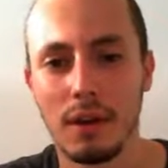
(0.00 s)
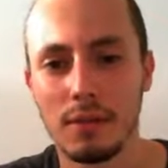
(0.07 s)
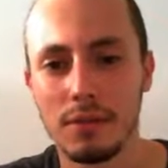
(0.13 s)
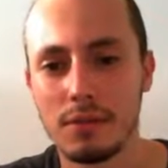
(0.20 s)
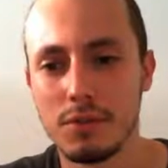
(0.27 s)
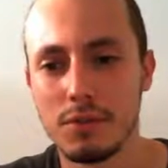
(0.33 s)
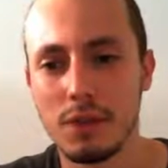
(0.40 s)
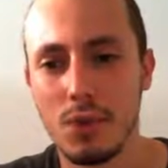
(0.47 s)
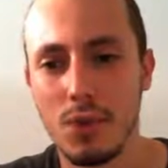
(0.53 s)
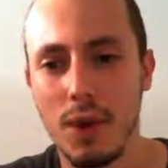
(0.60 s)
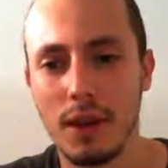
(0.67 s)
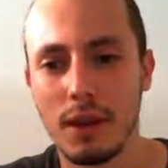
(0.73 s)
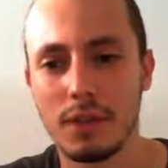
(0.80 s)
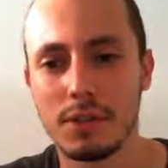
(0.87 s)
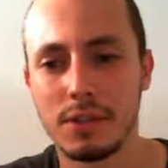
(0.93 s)
So
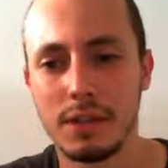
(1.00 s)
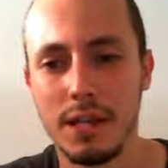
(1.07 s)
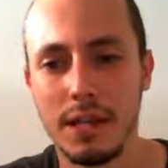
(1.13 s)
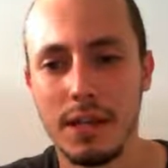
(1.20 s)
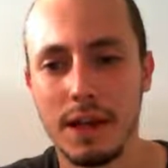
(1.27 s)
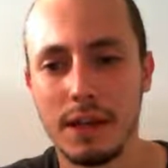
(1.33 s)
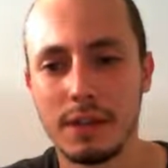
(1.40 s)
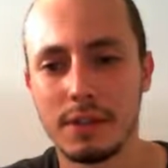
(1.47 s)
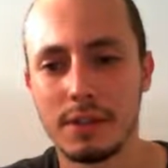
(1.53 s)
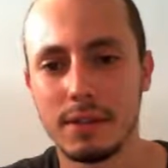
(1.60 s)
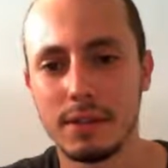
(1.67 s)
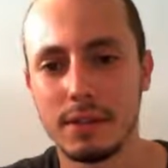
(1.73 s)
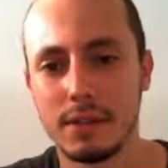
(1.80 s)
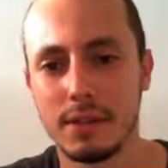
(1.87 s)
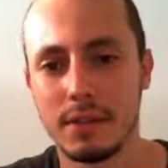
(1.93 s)
queen goes to
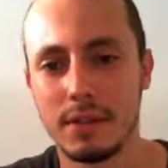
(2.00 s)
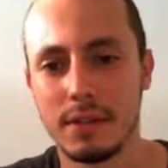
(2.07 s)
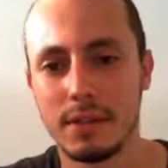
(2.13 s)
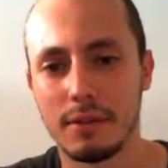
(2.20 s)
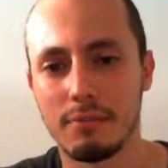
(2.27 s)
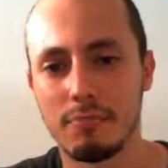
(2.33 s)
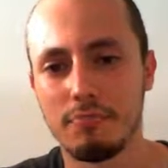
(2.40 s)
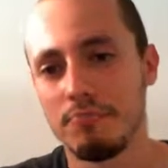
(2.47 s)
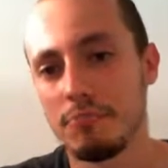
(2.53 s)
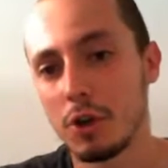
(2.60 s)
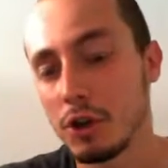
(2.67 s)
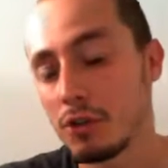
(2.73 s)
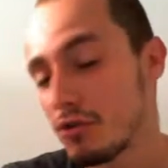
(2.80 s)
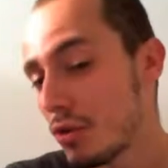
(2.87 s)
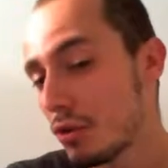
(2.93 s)
e8 to
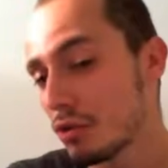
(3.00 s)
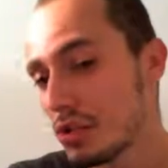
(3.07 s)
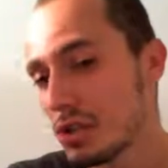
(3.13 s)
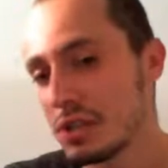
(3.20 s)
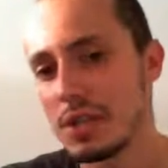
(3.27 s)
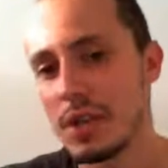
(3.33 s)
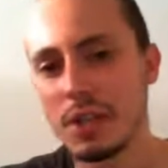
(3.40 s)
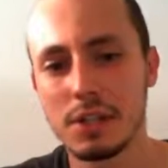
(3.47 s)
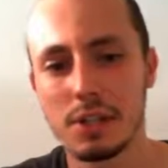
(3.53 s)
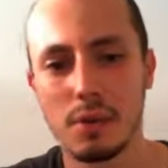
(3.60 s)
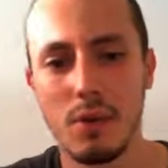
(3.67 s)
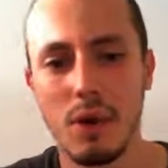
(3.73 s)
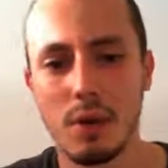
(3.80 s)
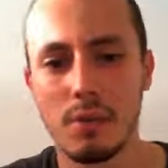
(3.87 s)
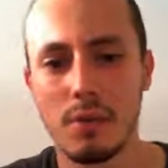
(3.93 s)
control g6
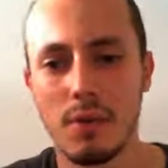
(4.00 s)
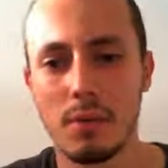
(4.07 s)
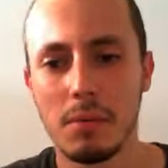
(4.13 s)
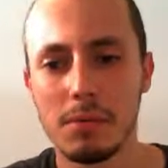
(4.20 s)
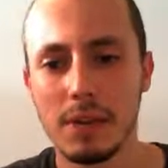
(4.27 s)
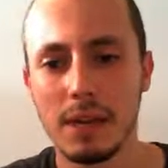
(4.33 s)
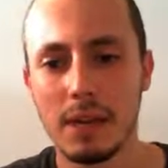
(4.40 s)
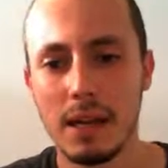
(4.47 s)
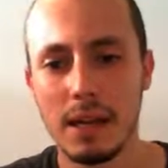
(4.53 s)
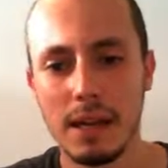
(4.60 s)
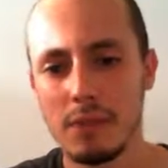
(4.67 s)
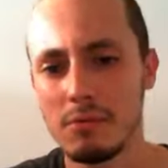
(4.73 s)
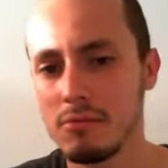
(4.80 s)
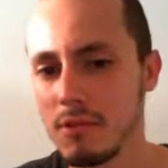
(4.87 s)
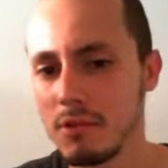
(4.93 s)
square probably, and
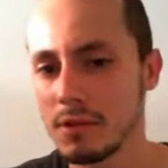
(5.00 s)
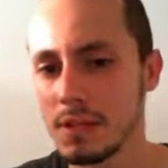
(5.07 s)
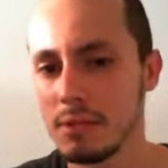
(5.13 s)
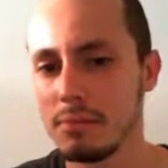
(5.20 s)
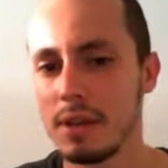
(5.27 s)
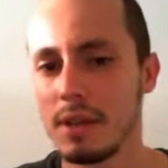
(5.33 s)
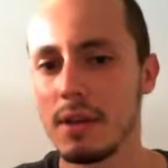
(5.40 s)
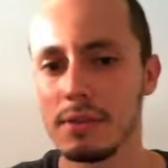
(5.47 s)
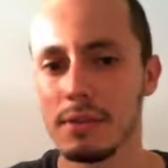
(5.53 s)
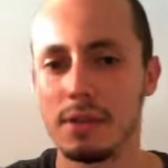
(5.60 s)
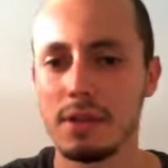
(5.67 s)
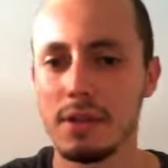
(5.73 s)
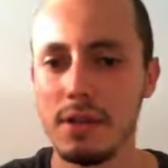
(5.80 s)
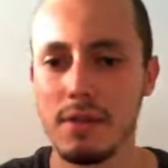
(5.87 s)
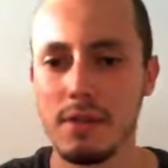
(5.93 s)
now rook simply goes to
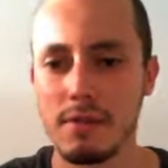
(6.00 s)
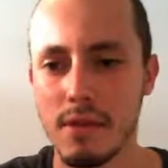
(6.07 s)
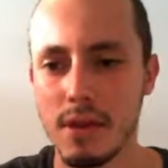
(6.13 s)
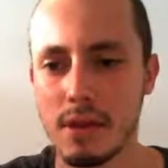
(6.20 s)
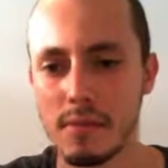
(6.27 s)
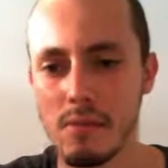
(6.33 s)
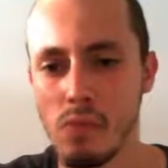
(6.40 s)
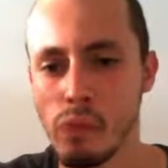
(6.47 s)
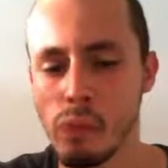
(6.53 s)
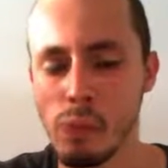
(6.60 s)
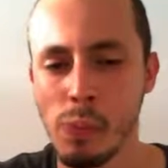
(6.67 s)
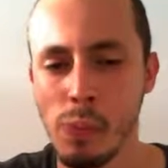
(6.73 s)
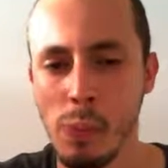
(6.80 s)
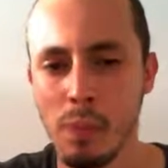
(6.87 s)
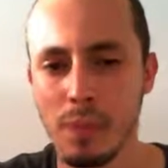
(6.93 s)
d3,
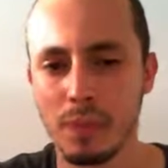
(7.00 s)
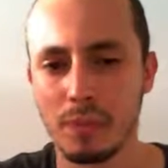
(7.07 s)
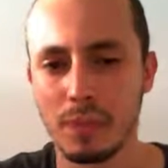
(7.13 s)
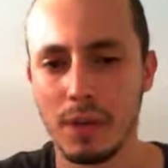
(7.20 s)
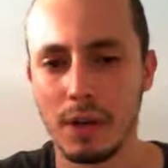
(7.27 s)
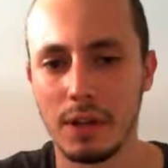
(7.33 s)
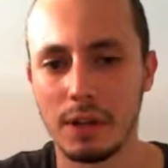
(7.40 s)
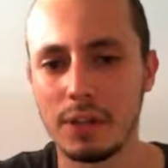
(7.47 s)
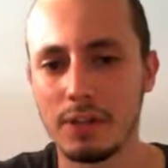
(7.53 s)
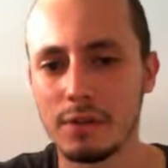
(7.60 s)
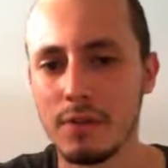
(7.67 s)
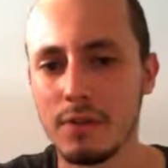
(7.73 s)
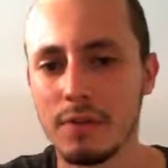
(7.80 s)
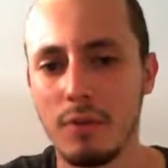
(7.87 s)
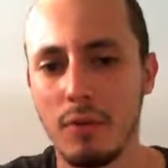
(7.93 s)

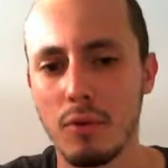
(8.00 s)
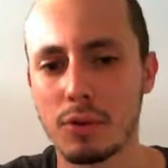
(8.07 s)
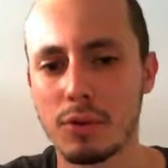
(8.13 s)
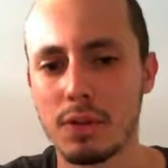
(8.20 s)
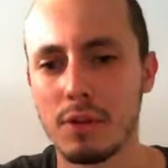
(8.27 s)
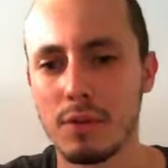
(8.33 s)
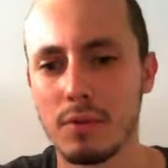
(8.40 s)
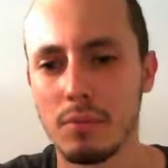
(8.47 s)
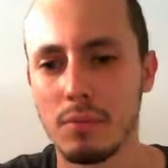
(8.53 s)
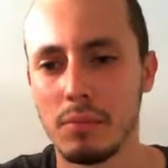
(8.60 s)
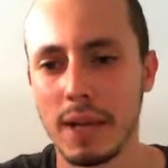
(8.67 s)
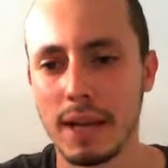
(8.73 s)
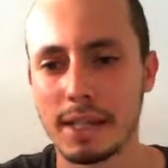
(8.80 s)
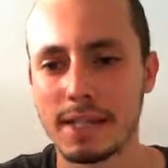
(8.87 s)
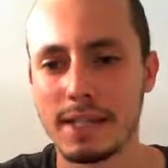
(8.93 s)
literally forcing
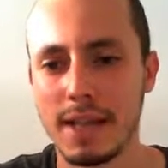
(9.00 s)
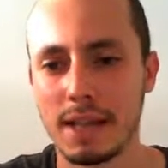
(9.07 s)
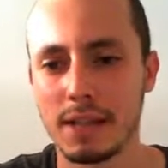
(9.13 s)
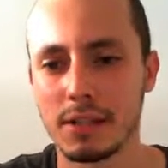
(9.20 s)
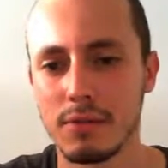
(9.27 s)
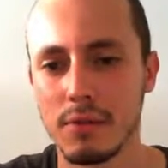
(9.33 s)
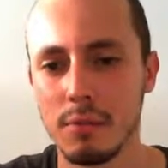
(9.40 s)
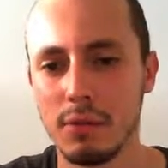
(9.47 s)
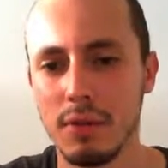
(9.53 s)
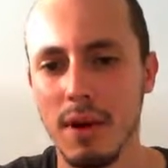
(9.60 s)
black's next reply,